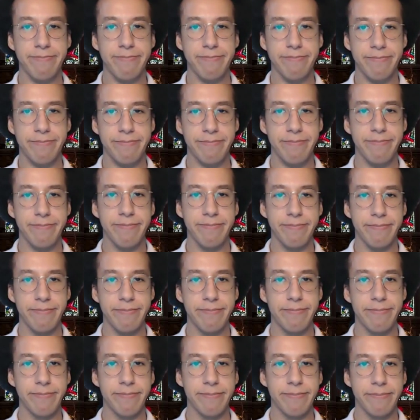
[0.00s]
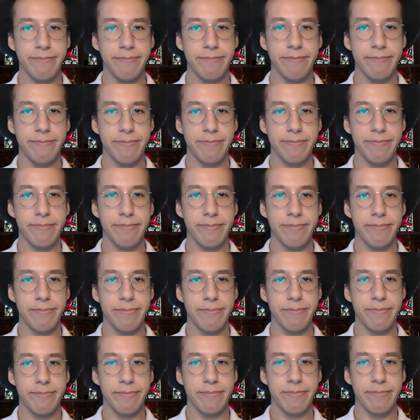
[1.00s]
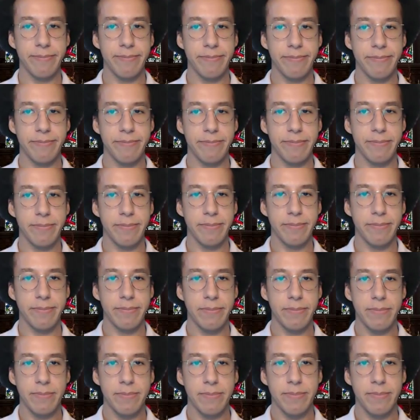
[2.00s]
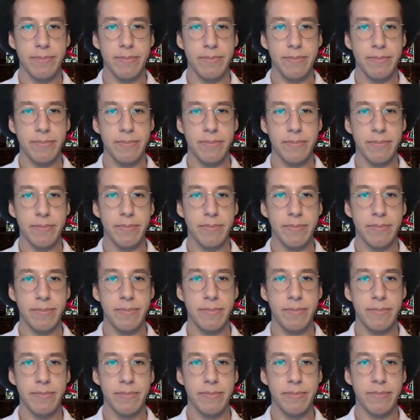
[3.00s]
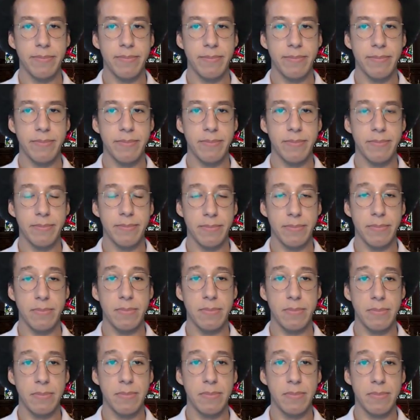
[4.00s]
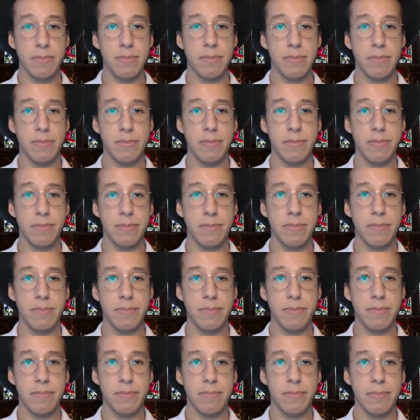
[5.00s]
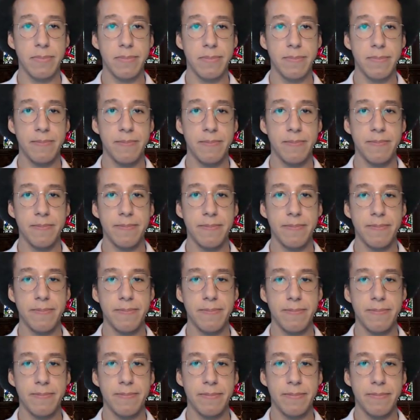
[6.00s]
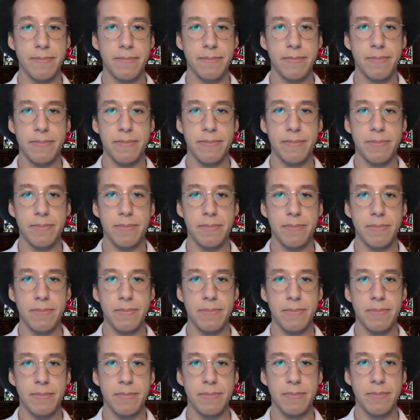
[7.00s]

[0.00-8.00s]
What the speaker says: No words are spoken by the person on screen.